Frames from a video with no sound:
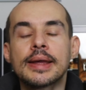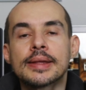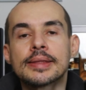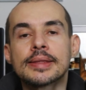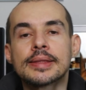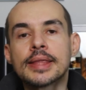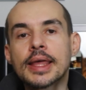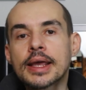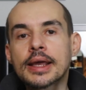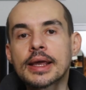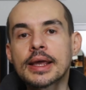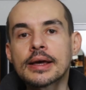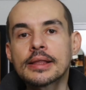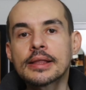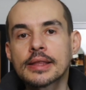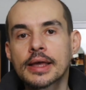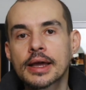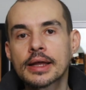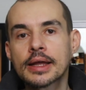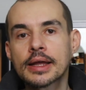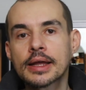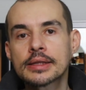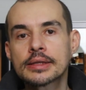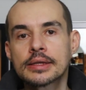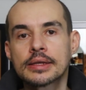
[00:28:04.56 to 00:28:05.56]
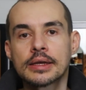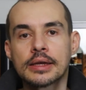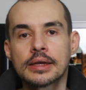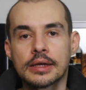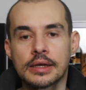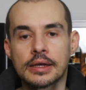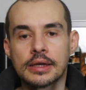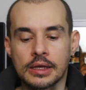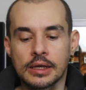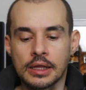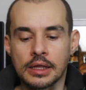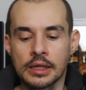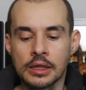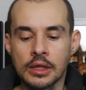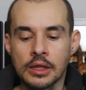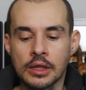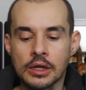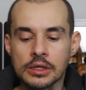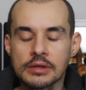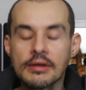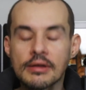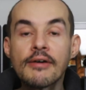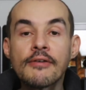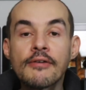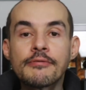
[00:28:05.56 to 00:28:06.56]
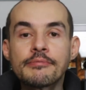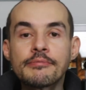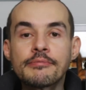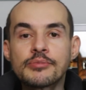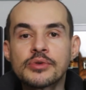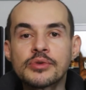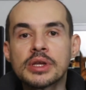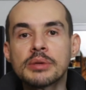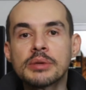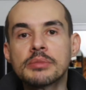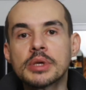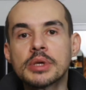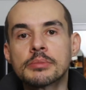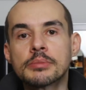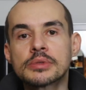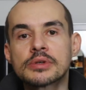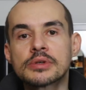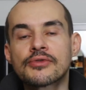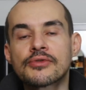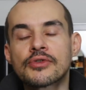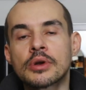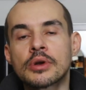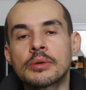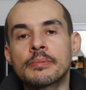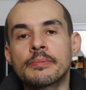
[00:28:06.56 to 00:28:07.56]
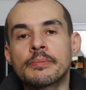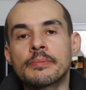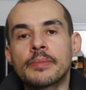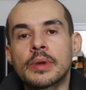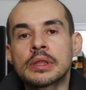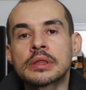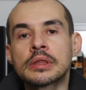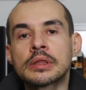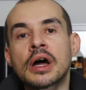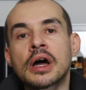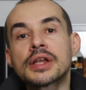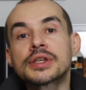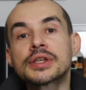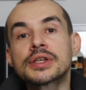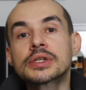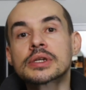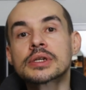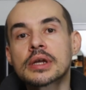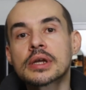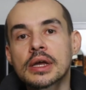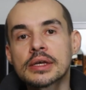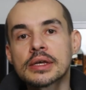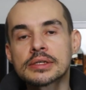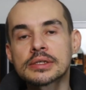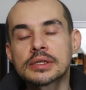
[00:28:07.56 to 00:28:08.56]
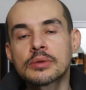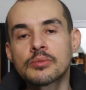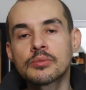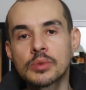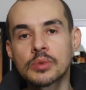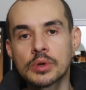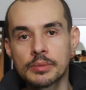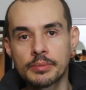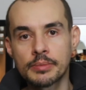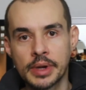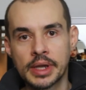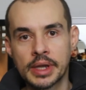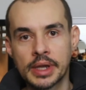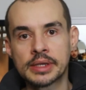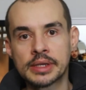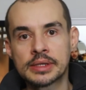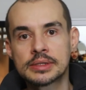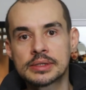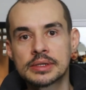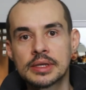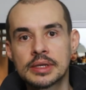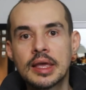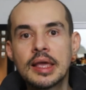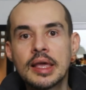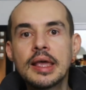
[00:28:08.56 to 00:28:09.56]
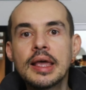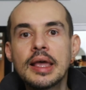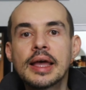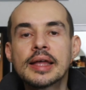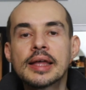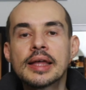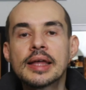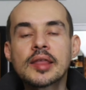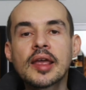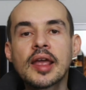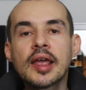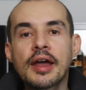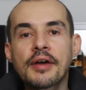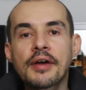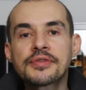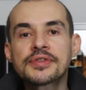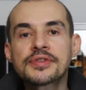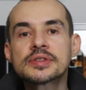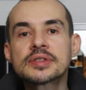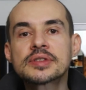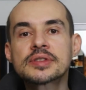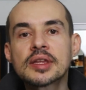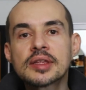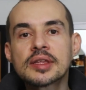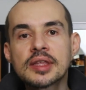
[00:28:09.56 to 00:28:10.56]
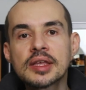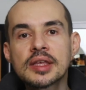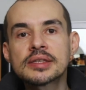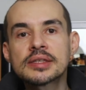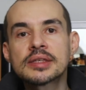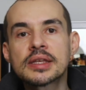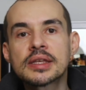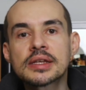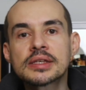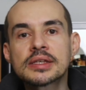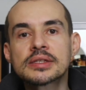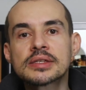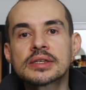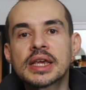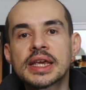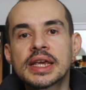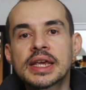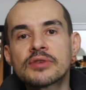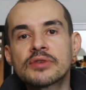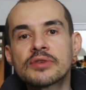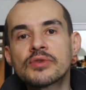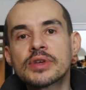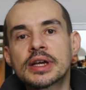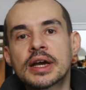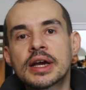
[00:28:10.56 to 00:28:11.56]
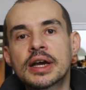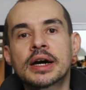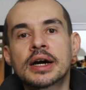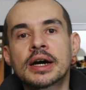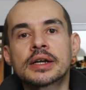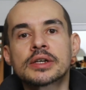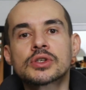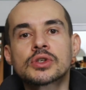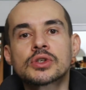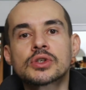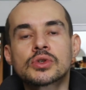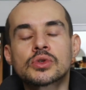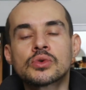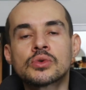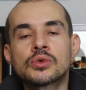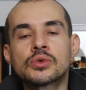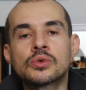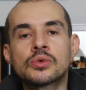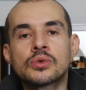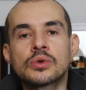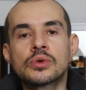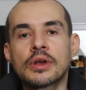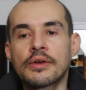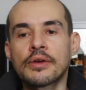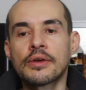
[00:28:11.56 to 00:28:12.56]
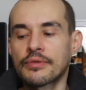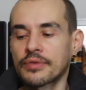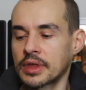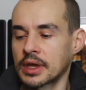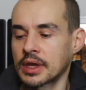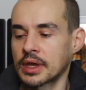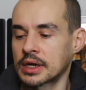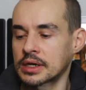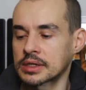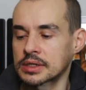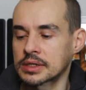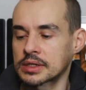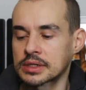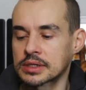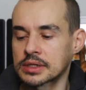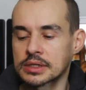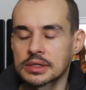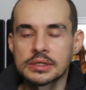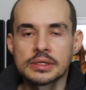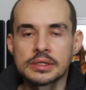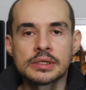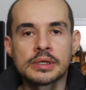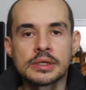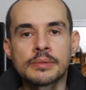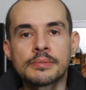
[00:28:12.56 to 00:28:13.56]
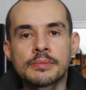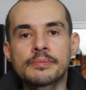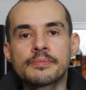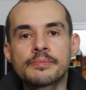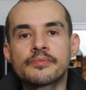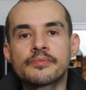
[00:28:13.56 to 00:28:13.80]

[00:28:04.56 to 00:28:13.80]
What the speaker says: collect a lot of premiums from a large customer base. And they have statistics in regards to if there's an